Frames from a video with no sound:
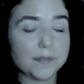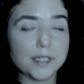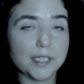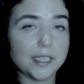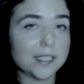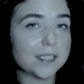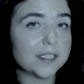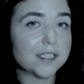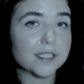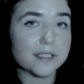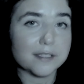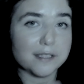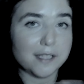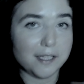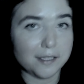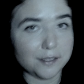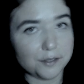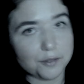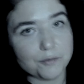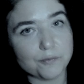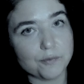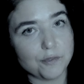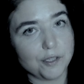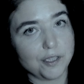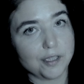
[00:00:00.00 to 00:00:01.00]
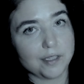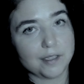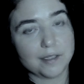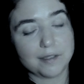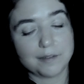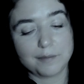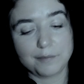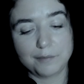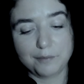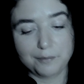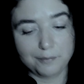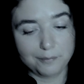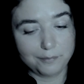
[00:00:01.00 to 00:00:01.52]
It just doesn't work.
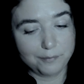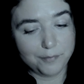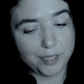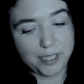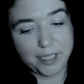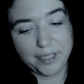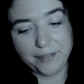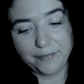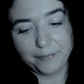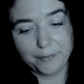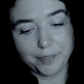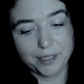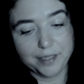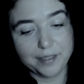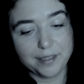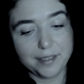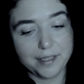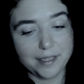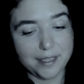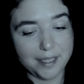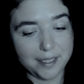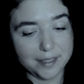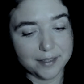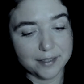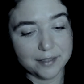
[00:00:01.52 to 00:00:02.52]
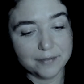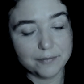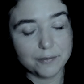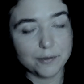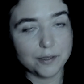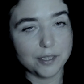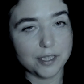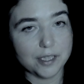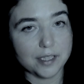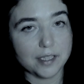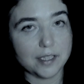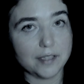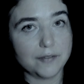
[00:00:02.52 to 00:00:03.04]
Believe me, it doesn't work.